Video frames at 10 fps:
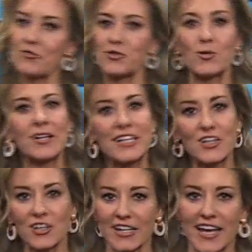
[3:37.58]
of 20
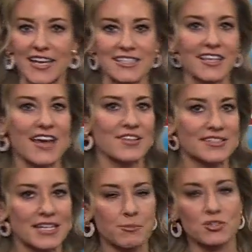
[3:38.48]
degrees, and then
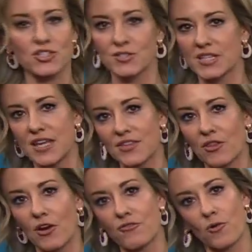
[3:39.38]
temperatures in the
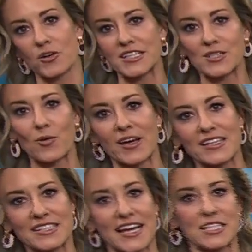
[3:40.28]
low 40s going
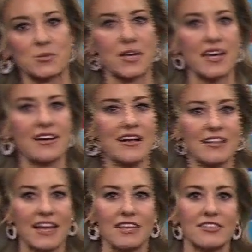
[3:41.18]
into next week,
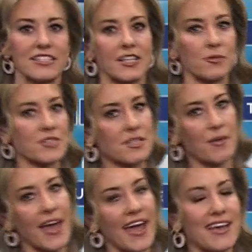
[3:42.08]
likely dealing with some
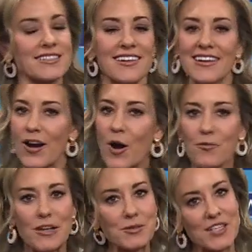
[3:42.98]
haze.
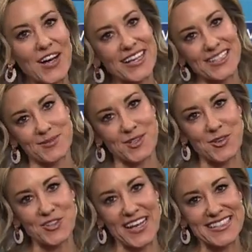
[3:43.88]
Hopefully we're talking some snow
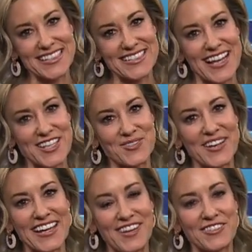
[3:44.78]
chances next
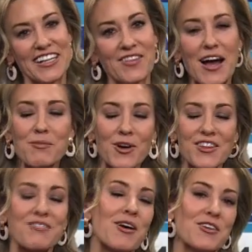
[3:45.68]
weekend. We need a lot more
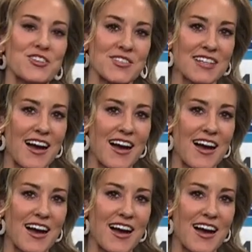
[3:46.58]
than what we just